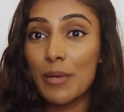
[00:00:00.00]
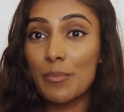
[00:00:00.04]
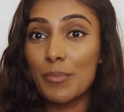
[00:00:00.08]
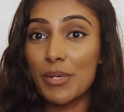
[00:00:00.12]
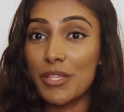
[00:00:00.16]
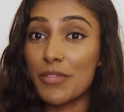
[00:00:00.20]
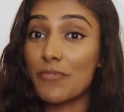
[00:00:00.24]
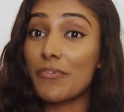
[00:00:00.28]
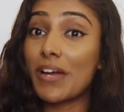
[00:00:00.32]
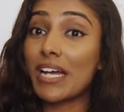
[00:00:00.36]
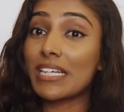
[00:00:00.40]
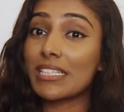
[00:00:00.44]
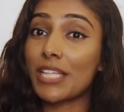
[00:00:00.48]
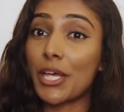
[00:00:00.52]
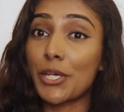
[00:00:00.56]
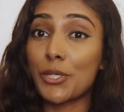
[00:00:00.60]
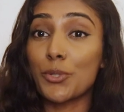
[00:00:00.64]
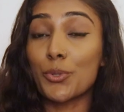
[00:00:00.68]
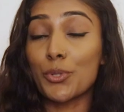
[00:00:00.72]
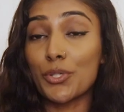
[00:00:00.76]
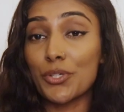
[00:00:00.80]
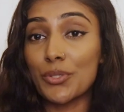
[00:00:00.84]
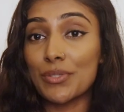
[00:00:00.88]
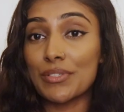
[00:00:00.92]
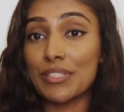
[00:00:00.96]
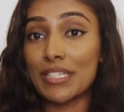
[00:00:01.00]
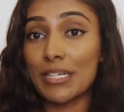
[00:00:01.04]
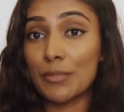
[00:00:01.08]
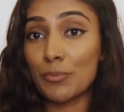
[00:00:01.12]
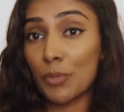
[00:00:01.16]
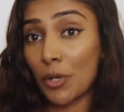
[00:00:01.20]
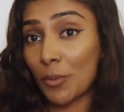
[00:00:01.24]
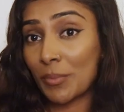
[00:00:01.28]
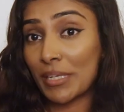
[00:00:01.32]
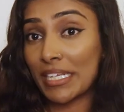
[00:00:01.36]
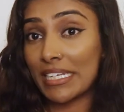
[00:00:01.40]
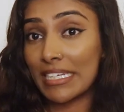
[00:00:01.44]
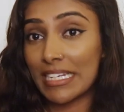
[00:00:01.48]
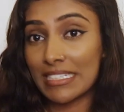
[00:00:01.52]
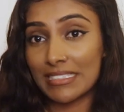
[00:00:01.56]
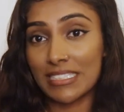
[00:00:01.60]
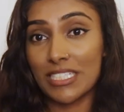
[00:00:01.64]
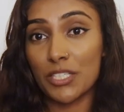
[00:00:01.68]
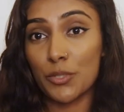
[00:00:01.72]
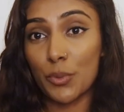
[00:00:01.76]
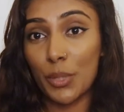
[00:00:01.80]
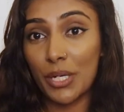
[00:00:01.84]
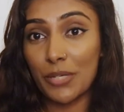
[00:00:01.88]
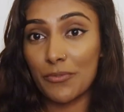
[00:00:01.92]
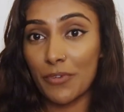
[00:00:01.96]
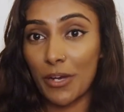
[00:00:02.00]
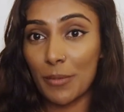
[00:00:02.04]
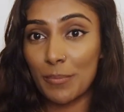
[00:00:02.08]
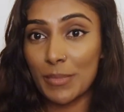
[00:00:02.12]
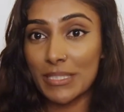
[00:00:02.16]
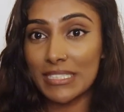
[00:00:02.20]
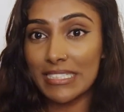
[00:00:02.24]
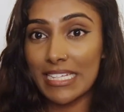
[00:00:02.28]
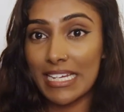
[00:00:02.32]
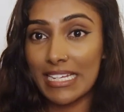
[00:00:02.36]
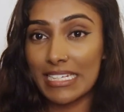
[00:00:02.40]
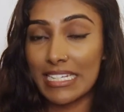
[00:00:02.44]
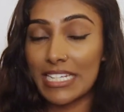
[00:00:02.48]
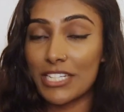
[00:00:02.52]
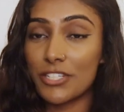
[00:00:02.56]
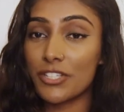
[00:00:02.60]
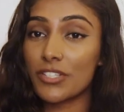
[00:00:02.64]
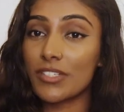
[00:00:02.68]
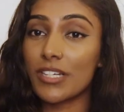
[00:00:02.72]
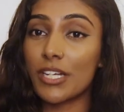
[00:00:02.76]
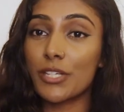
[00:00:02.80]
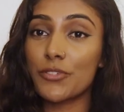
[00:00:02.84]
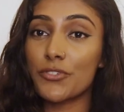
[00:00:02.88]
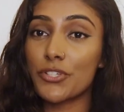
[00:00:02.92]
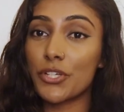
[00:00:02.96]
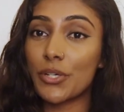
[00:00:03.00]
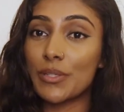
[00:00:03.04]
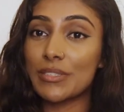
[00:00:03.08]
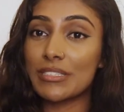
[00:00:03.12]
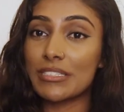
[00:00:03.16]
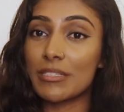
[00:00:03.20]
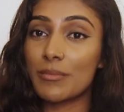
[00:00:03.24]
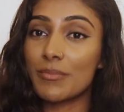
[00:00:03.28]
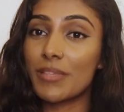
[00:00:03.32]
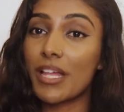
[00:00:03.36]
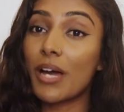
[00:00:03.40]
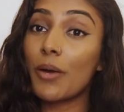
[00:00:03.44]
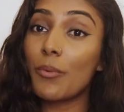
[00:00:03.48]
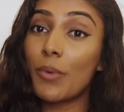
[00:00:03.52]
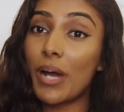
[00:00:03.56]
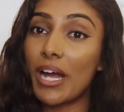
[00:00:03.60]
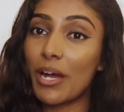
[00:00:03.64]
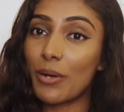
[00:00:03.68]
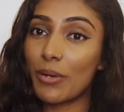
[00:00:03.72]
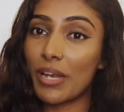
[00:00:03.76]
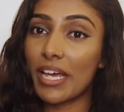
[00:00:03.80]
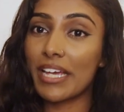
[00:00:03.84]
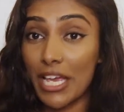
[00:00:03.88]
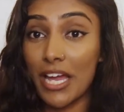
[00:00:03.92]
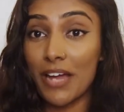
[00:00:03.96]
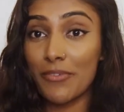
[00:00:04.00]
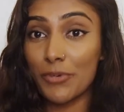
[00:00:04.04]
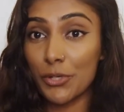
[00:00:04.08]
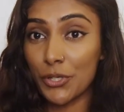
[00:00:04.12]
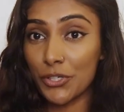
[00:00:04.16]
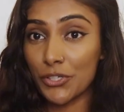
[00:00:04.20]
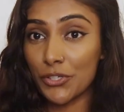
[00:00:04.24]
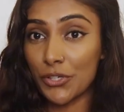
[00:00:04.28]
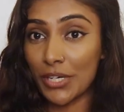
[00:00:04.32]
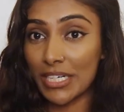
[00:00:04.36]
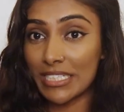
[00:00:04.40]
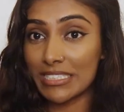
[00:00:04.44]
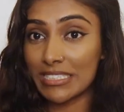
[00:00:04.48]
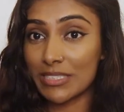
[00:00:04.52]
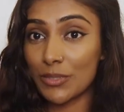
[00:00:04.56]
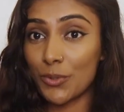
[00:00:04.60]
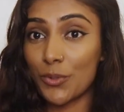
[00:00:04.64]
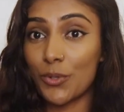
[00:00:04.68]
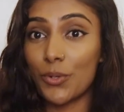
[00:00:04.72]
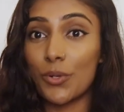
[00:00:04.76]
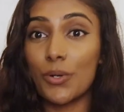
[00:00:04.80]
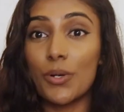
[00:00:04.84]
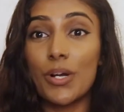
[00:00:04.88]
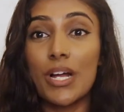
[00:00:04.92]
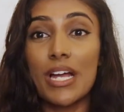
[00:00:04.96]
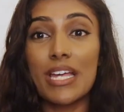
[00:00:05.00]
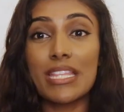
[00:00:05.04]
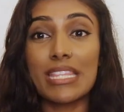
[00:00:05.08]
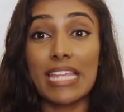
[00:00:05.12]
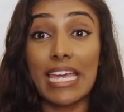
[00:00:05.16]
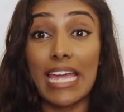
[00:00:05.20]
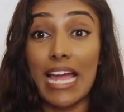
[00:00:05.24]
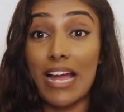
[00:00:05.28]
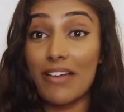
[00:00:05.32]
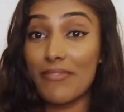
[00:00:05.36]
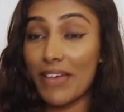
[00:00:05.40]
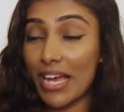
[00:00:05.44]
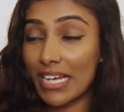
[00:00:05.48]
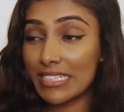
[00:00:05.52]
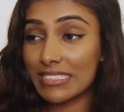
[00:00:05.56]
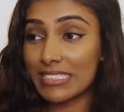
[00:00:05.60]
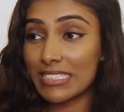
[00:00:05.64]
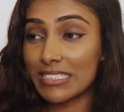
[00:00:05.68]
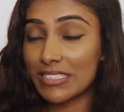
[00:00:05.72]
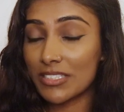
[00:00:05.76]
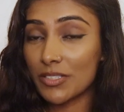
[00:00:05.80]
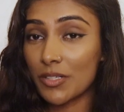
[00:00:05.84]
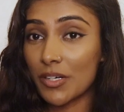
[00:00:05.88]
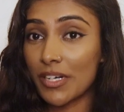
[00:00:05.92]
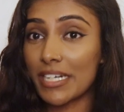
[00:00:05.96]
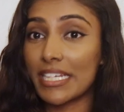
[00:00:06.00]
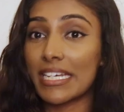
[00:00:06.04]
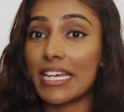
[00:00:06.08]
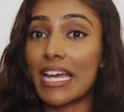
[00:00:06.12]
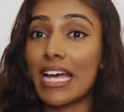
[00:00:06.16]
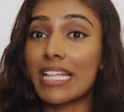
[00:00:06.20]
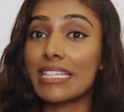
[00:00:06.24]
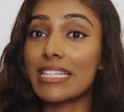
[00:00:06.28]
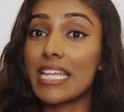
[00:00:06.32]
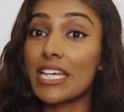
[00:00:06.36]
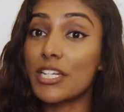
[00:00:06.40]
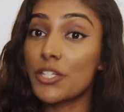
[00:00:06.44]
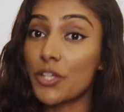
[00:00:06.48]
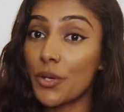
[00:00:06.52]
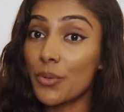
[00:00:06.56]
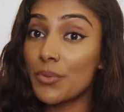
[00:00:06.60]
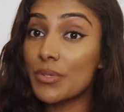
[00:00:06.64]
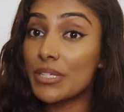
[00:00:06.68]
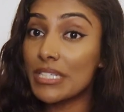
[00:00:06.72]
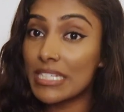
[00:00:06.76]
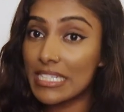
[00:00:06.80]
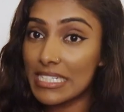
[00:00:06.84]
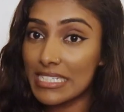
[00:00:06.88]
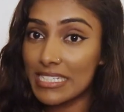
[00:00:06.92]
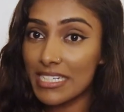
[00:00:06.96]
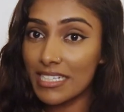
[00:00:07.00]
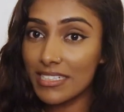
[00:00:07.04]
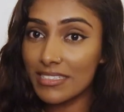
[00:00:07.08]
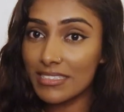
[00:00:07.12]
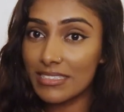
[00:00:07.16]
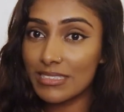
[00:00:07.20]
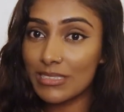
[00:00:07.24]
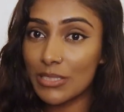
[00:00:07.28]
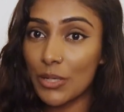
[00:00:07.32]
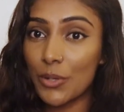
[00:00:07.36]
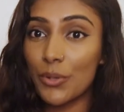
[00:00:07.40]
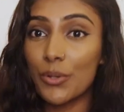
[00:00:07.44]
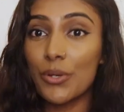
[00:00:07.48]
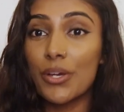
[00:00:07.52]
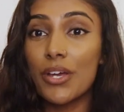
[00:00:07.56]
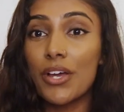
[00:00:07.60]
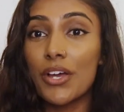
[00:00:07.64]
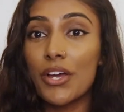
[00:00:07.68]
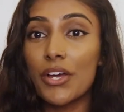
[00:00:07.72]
But the fact that you're using probably less than 25%, it just kind of shows them that, wow, like, they have a good credit score, they have access to credit, and they don't need it, so